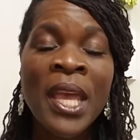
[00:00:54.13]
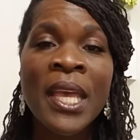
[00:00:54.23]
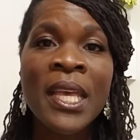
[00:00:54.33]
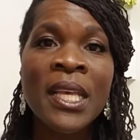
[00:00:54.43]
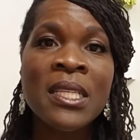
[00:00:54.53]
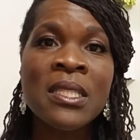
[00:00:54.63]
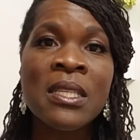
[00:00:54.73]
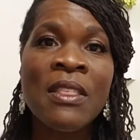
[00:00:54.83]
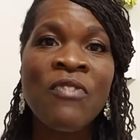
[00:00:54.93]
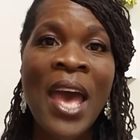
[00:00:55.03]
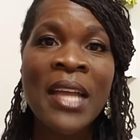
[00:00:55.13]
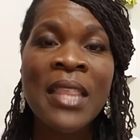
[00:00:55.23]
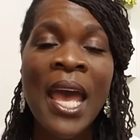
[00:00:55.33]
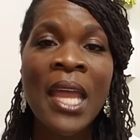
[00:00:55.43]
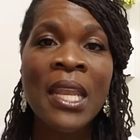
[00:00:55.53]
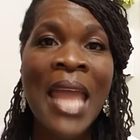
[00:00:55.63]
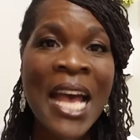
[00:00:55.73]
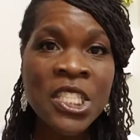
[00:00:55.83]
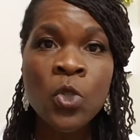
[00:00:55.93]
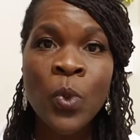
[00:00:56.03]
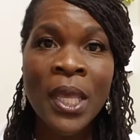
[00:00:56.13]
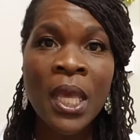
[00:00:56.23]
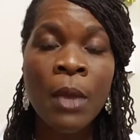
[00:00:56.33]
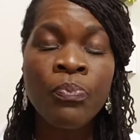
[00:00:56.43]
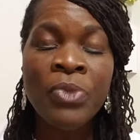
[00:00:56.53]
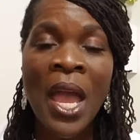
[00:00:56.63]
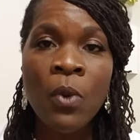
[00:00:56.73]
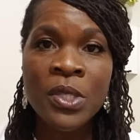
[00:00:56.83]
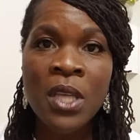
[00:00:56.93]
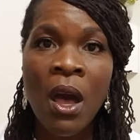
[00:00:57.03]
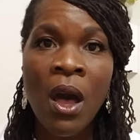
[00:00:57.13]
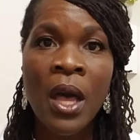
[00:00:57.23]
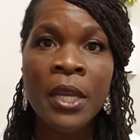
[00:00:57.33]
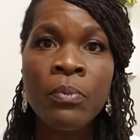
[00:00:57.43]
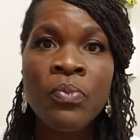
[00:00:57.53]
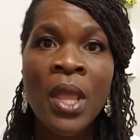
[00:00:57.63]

is the fact that last week I was gone.